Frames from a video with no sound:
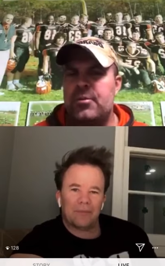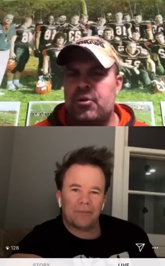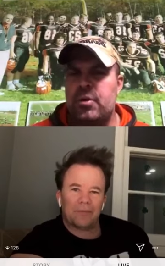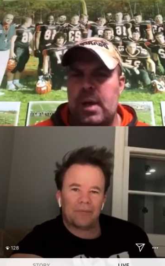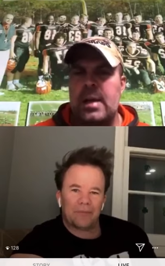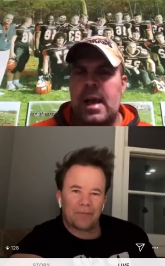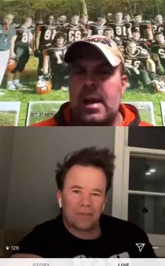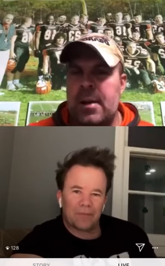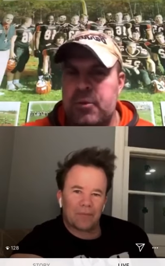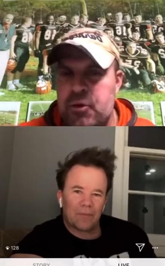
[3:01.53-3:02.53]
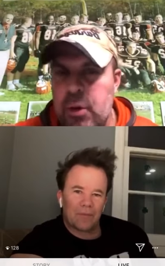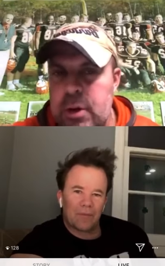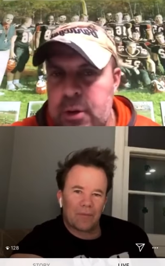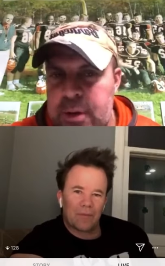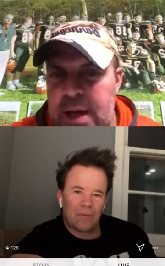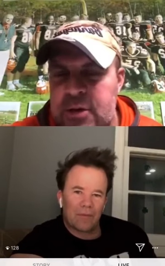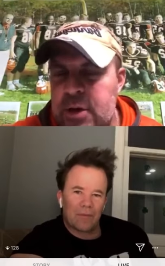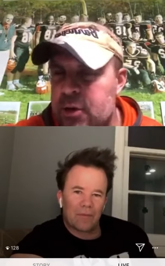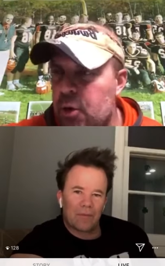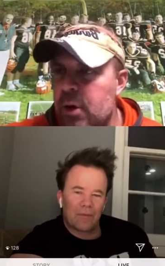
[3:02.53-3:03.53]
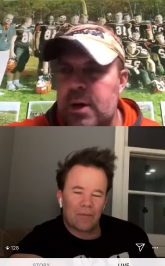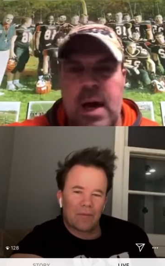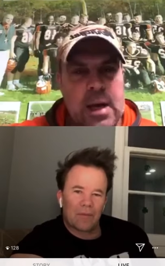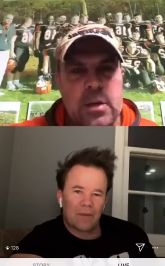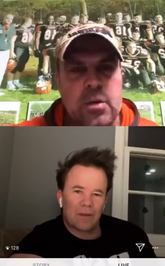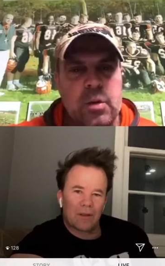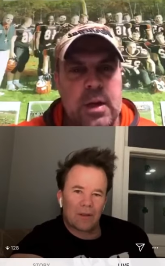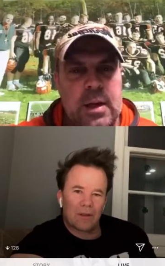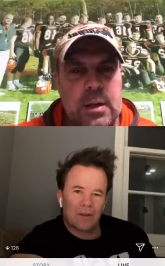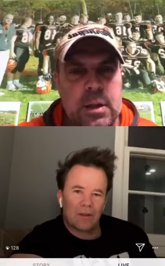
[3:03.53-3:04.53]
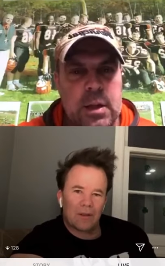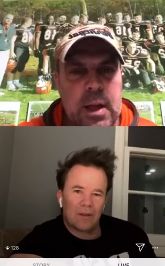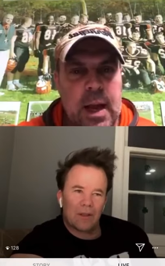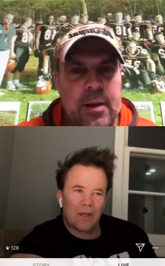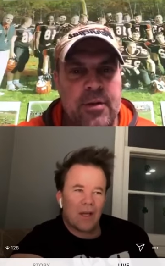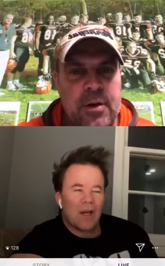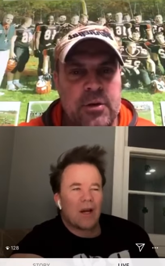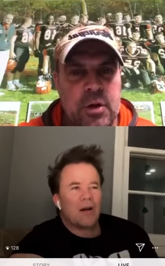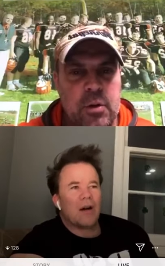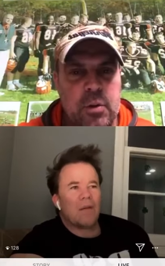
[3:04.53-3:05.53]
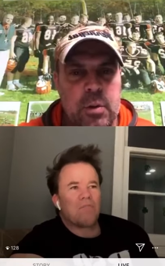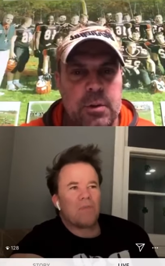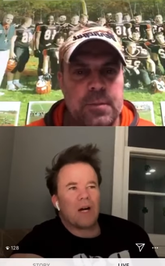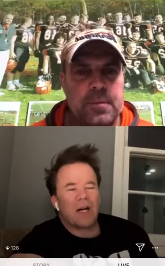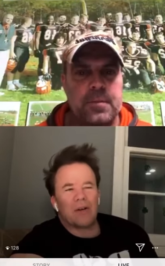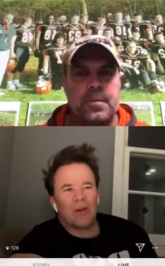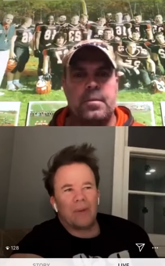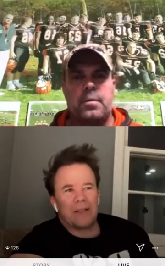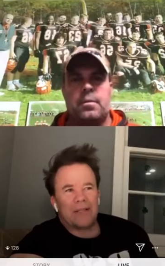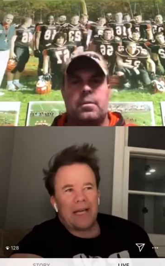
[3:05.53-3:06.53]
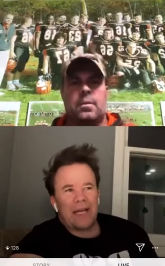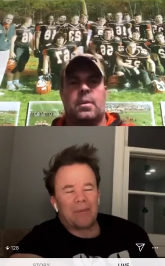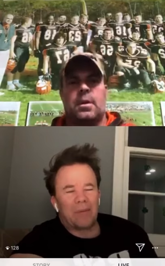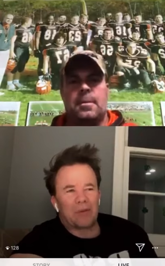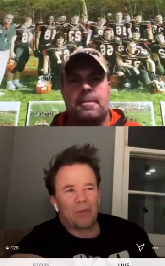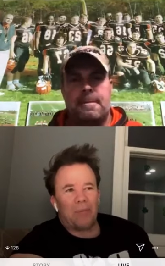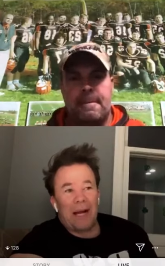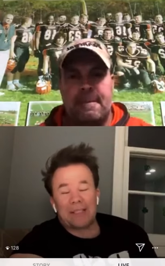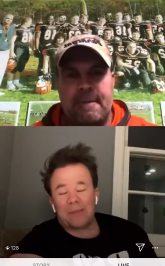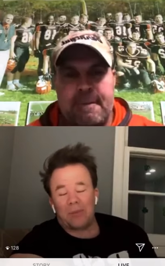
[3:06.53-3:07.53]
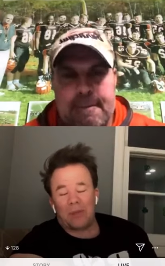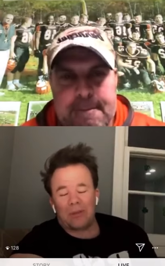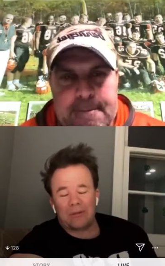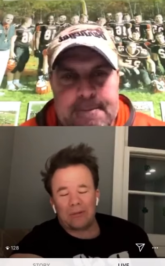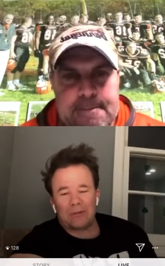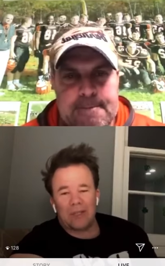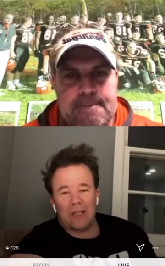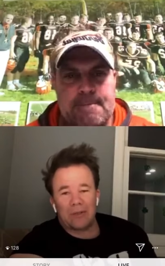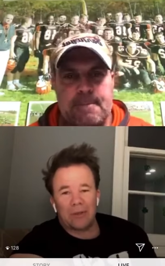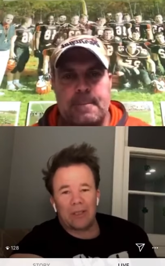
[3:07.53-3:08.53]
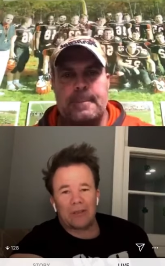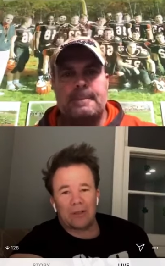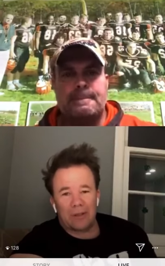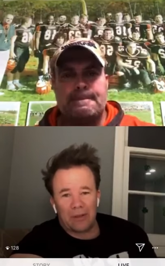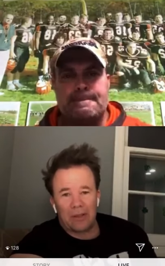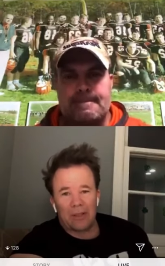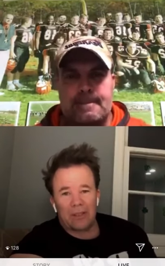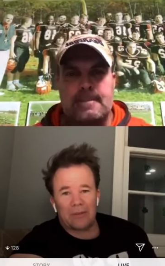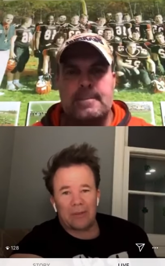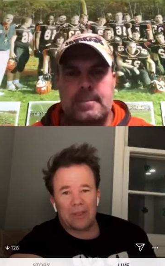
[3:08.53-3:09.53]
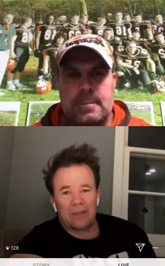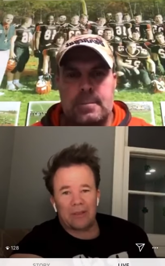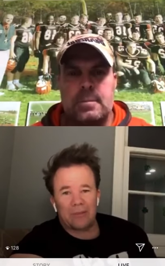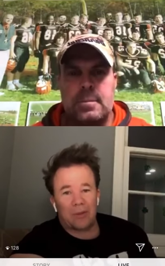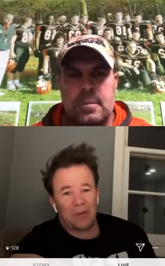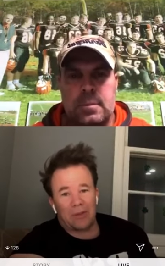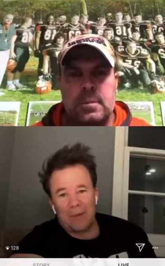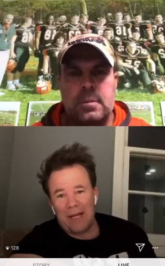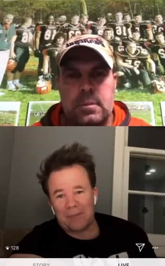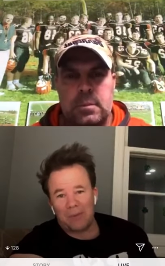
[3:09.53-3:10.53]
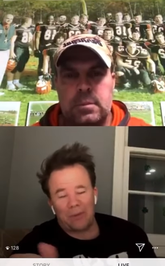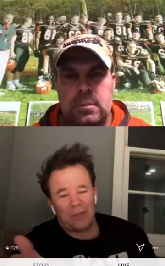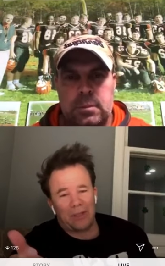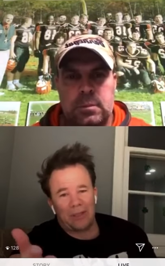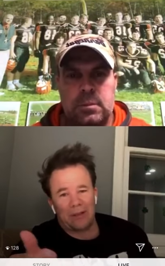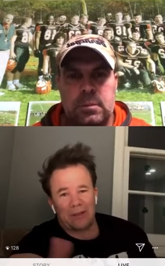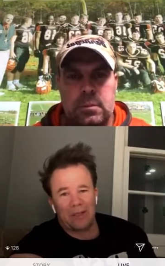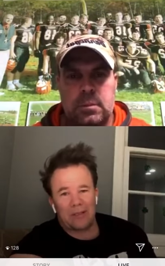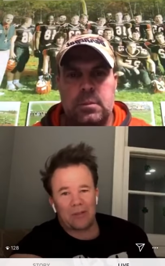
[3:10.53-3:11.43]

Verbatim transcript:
Speaker 1: and, and I'm sure there's agents talking to high school kids out there too.
Speaker 2: I don't know about that. I mean, I'm sure basketball, the high school kids are they're talking to high school kids because mm-hmm. basketball they're getting kids going